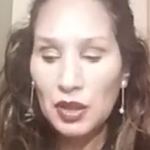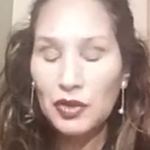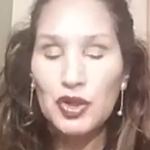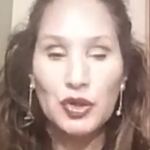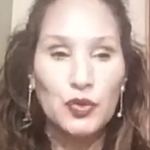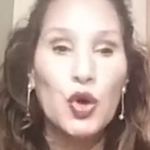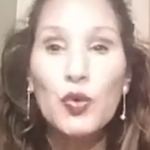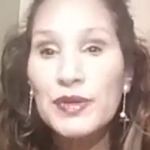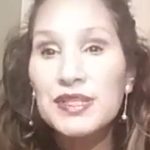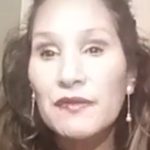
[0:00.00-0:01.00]

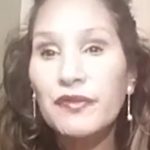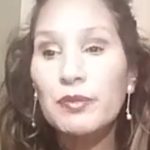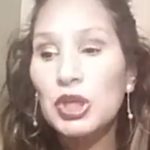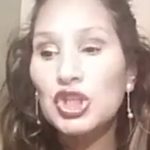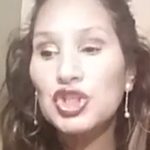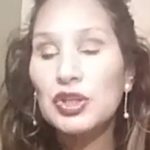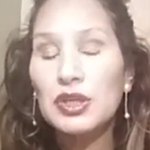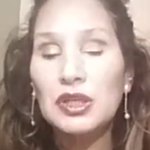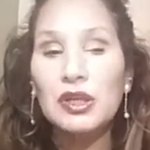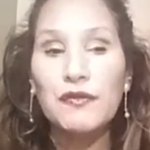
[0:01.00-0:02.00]
know this
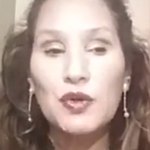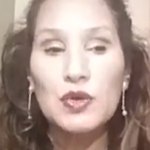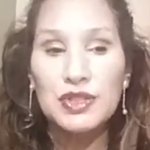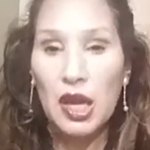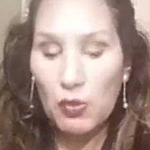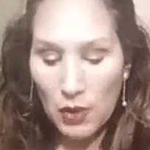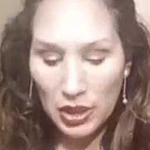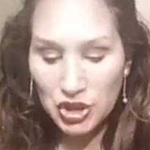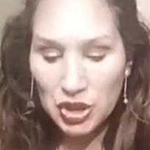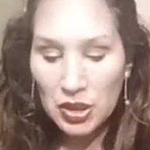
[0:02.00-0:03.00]
information. Of course, I
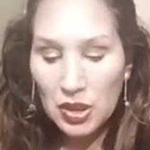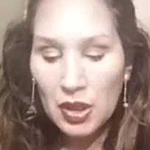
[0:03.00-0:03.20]
watch